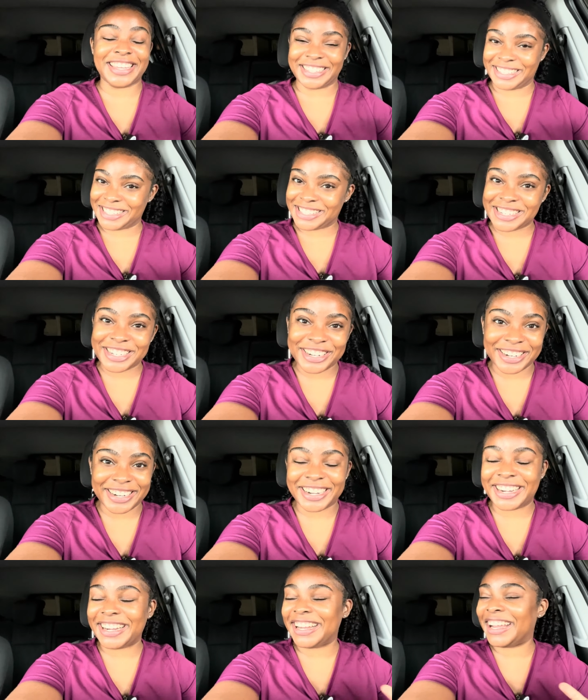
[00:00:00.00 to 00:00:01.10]
get this
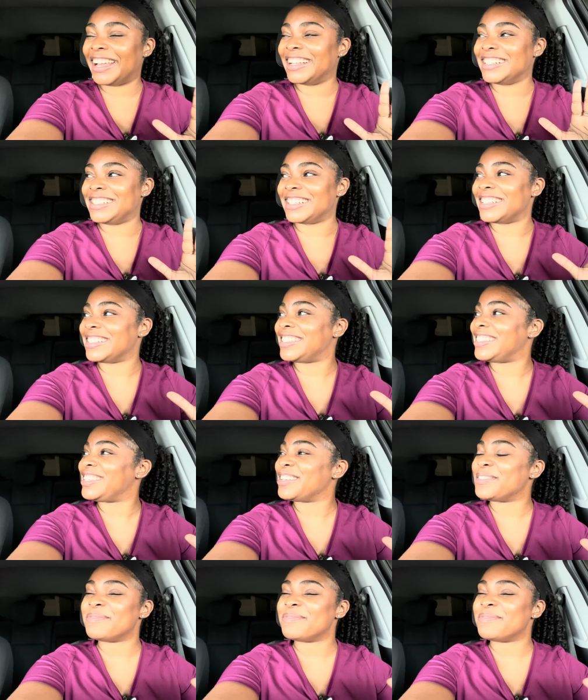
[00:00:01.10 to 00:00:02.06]
degree and just